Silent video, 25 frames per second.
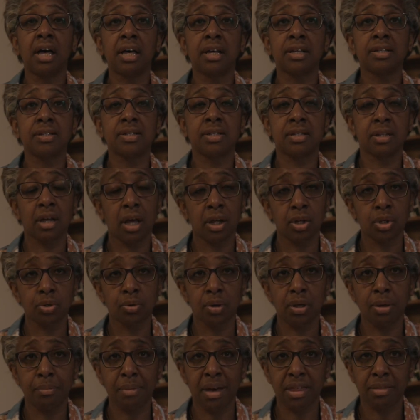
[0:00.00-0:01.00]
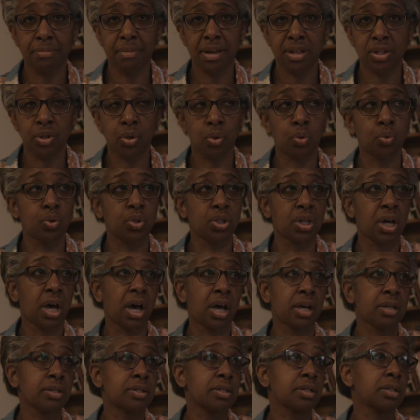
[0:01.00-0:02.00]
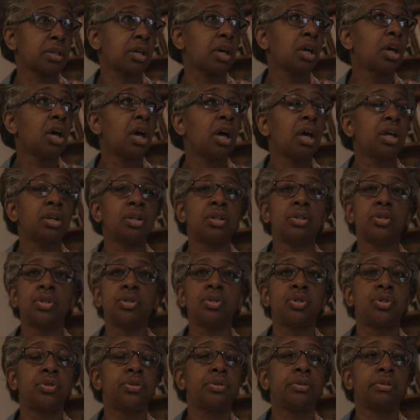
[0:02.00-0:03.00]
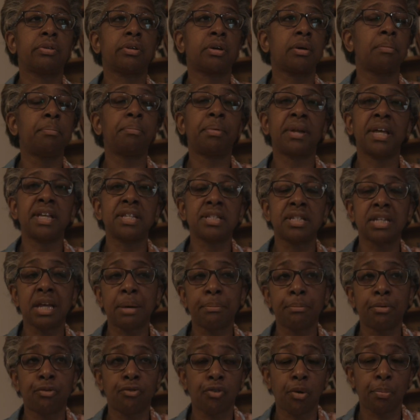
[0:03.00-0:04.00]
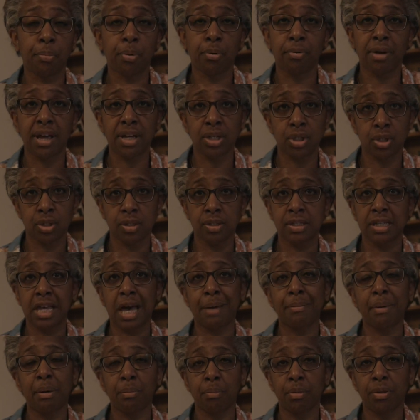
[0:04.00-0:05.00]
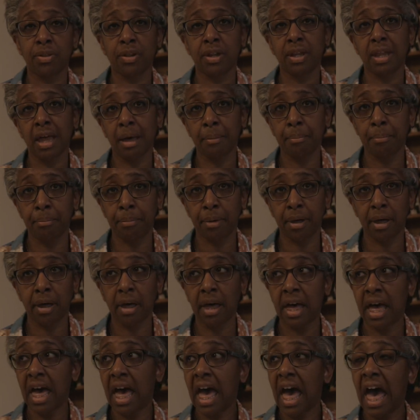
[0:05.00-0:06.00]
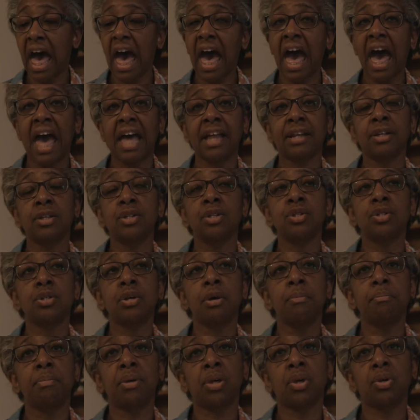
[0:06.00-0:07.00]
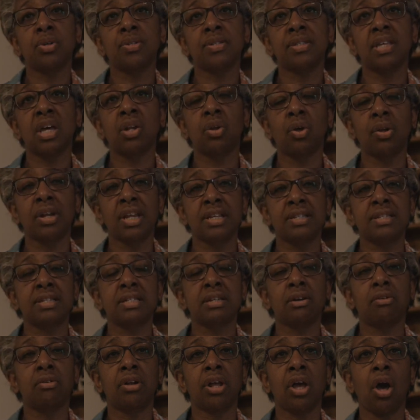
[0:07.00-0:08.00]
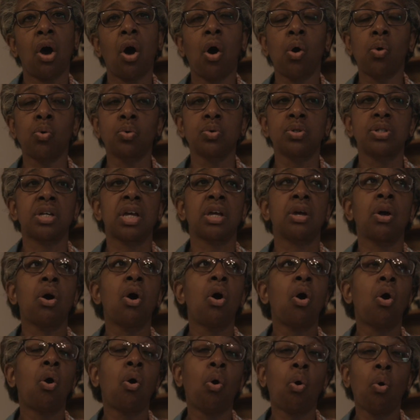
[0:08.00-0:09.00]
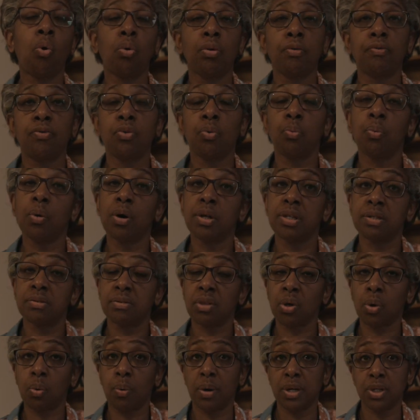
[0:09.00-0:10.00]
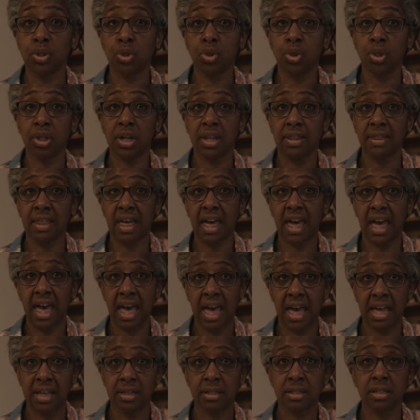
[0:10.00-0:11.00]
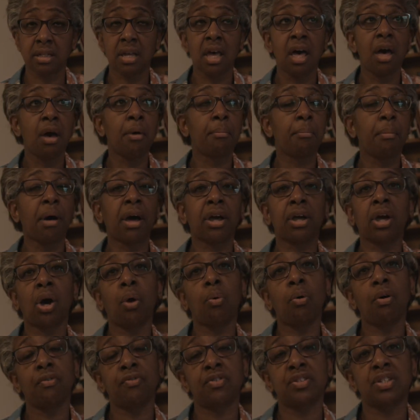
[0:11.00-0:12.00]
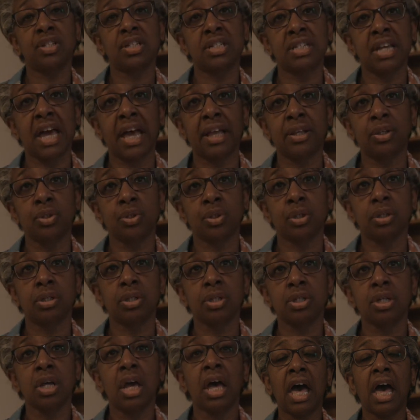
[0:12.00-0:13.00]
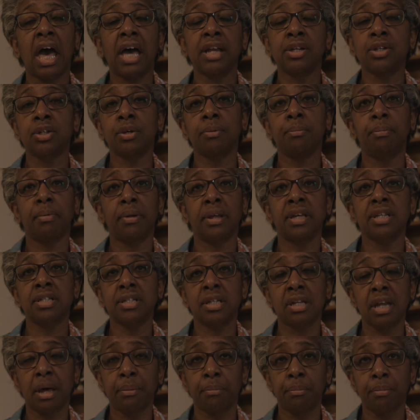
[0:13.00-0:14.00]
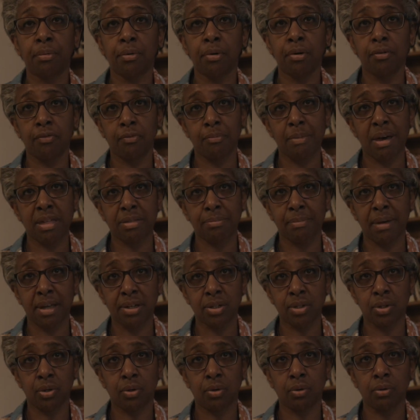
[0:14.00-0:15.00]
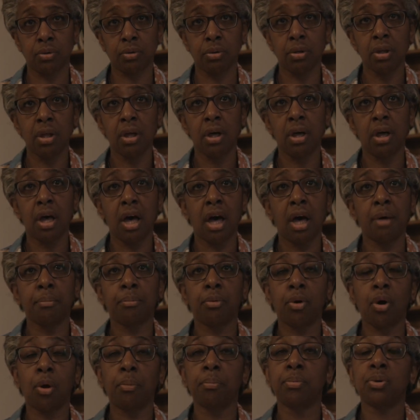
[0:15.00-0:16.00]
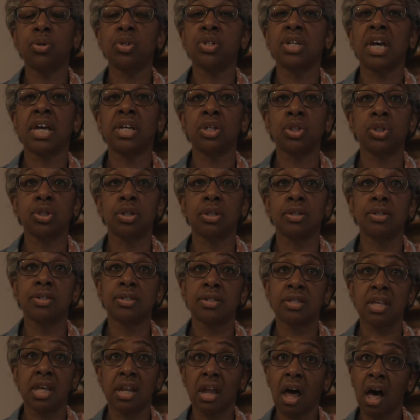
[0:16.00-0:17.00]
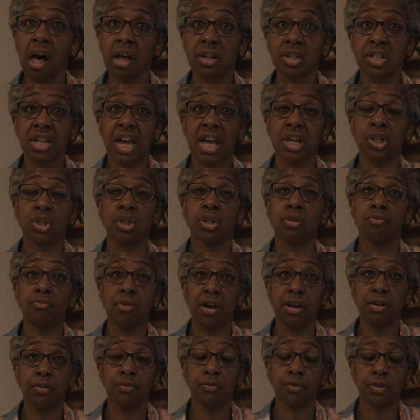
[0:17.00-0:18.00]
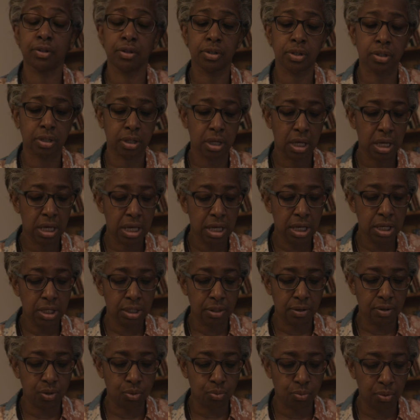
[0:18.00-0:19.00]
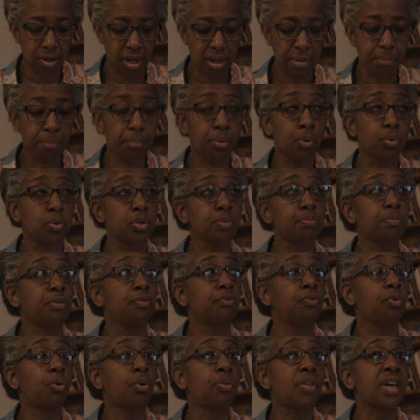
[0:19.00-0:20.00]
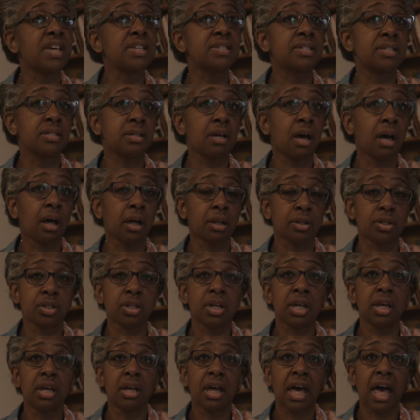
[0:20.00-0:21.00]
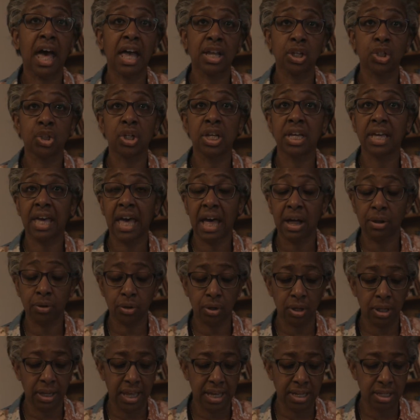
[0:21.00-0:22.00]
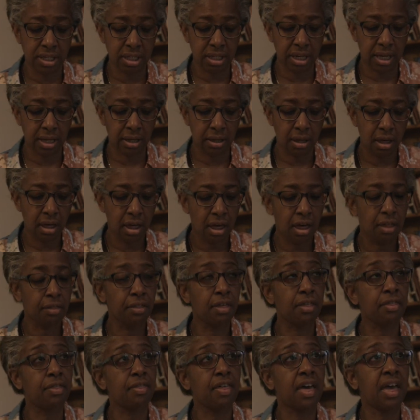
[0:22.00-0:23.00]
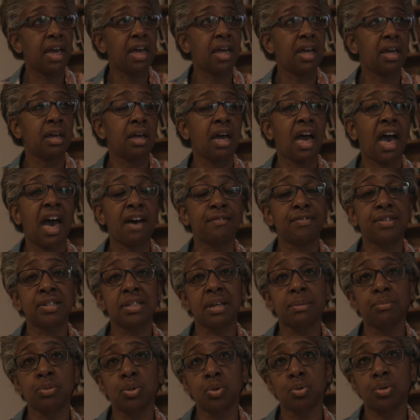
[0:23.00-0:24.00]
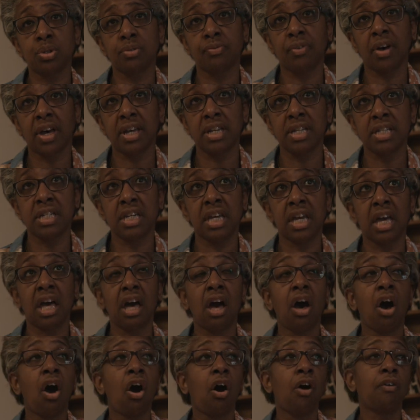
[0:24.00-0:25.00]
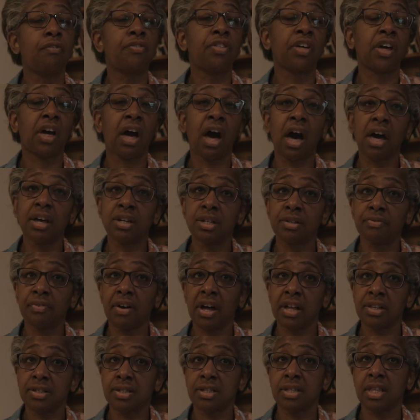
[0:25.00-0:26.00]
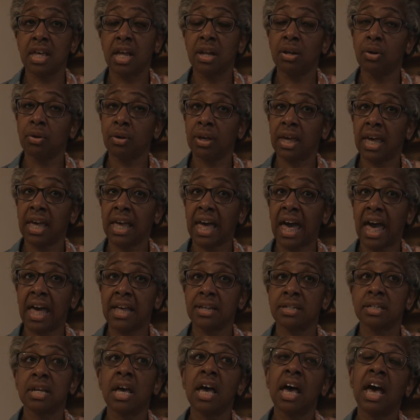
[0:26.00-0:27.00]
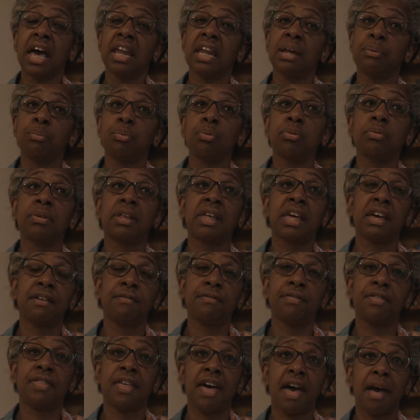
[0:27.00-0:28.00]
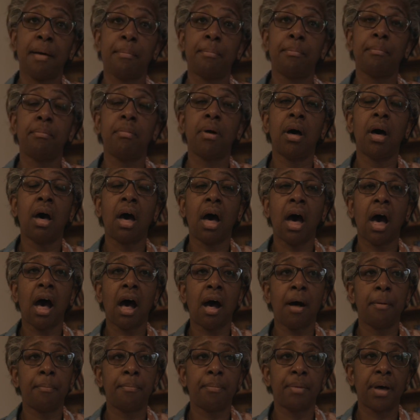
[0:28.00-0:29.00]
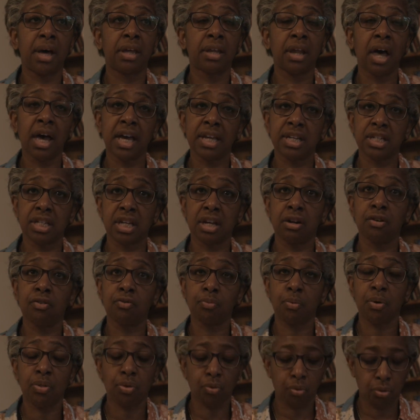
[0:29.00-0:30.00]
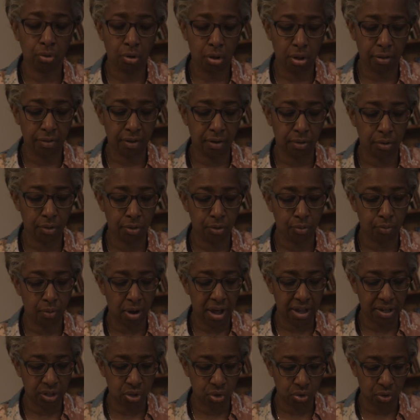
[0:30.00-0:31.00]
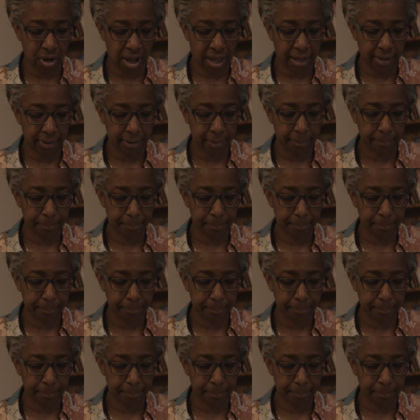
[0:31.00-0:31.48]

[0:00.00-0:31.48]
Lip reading: start doing a mathematical task, complete a number of operations, come up with a number, and because they're not necessarily holding all of the words of the question in their heads, might go off at a tangent and complete a number of mathematical computations that aren't actually relevant. So it's really important before they start actually calculating that they have some sort of idea of the kind of answer they're looking at, and it will give them an idea of whether or not they're on the right track.